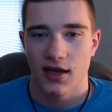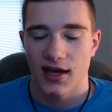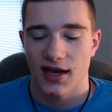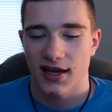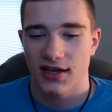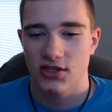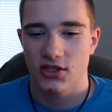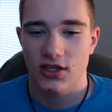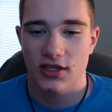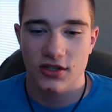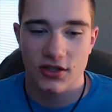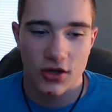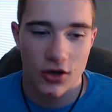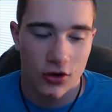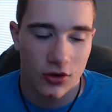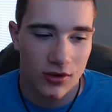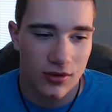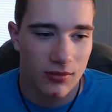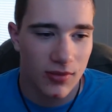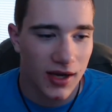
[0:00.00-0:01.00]
I actually had to
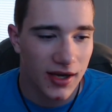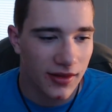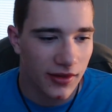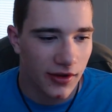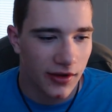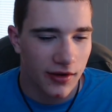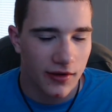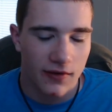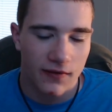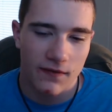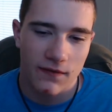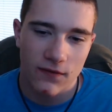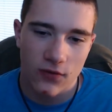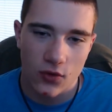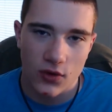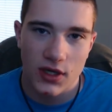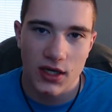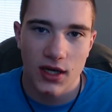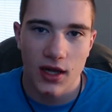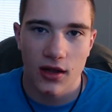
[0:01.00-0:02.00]
go and buy like
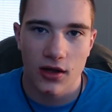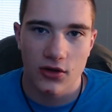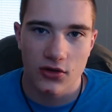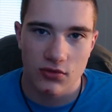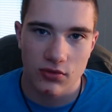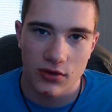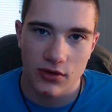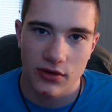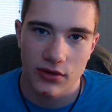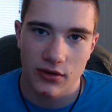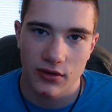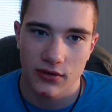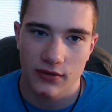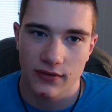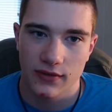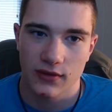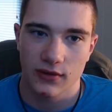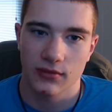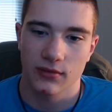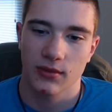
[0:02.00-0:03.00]
$40 worth of
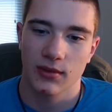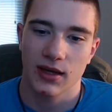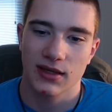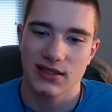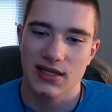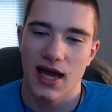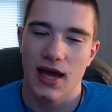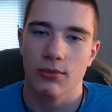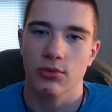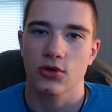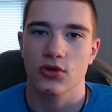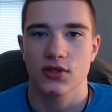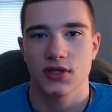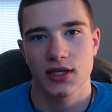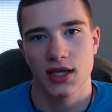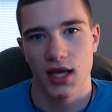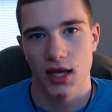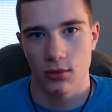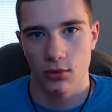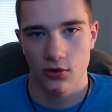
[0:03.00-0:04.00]
adapters
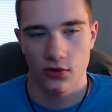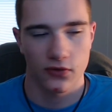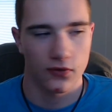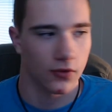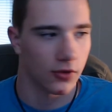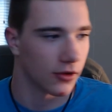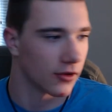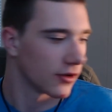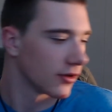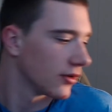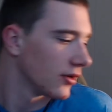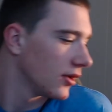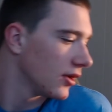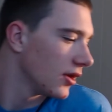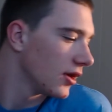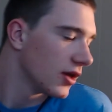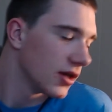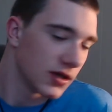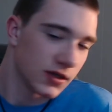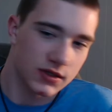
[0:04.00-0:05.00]
and cables for it
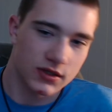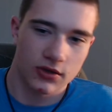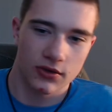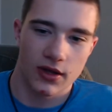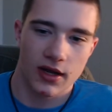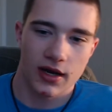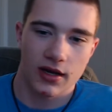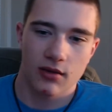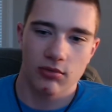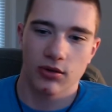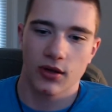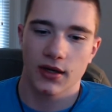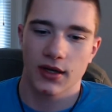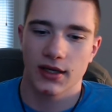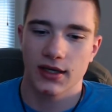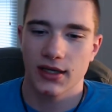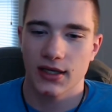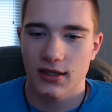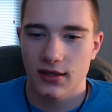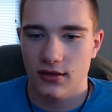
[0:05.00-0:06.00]
so that I could plug
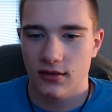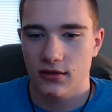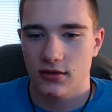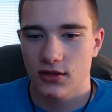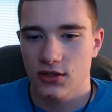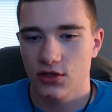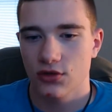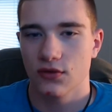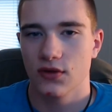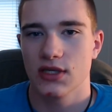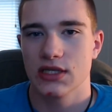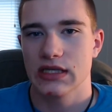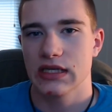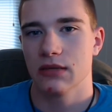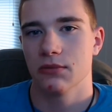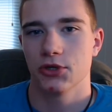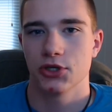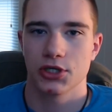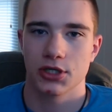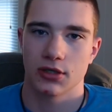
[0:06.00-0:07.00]
it into the
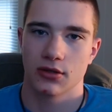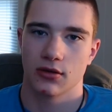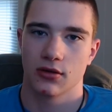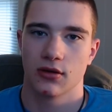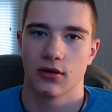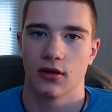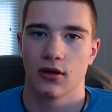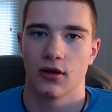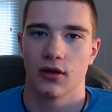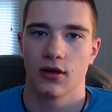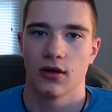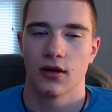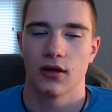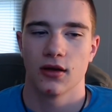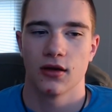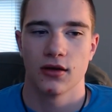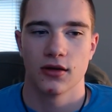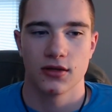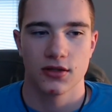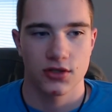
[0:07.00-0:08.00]
Steam Machine.
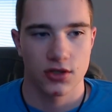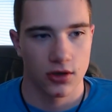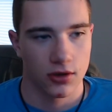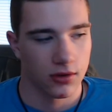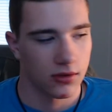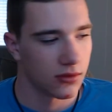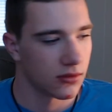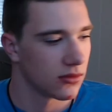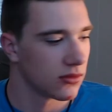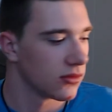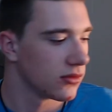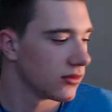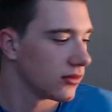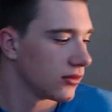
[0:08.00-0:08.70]
So,